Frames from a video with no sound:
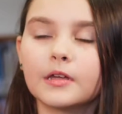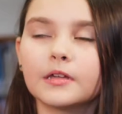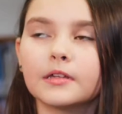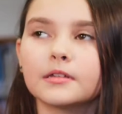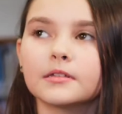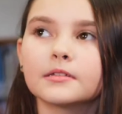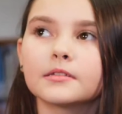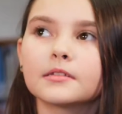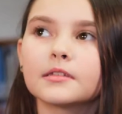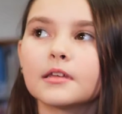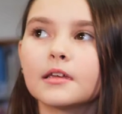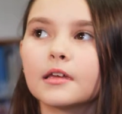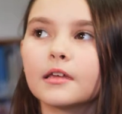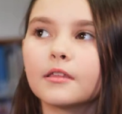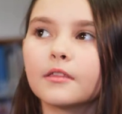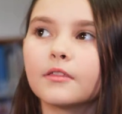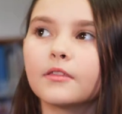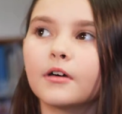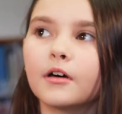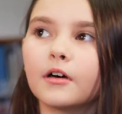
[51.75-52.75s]
is
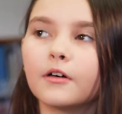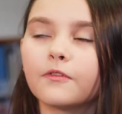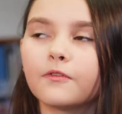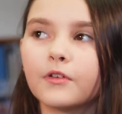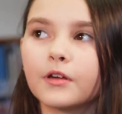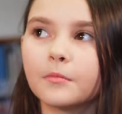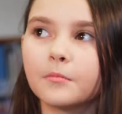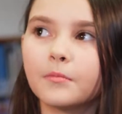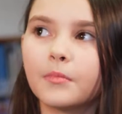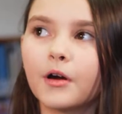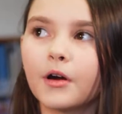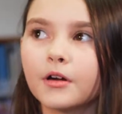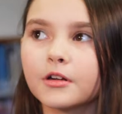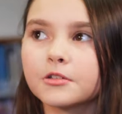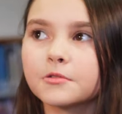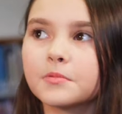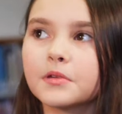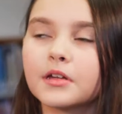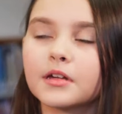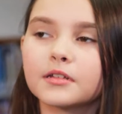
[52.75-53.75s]
the fig bars
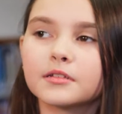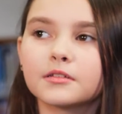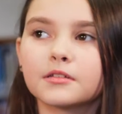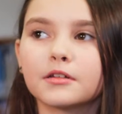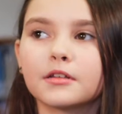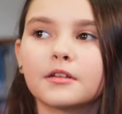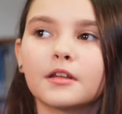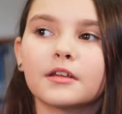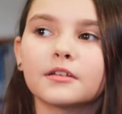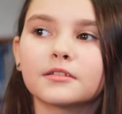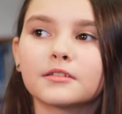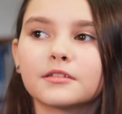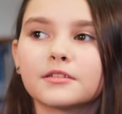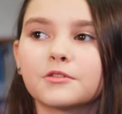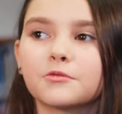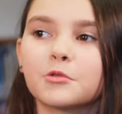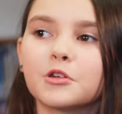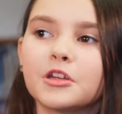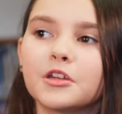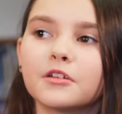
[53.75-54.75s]
because they taste
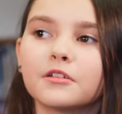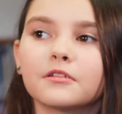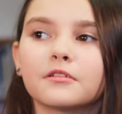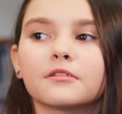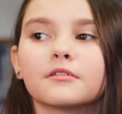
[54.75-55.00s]
sweet.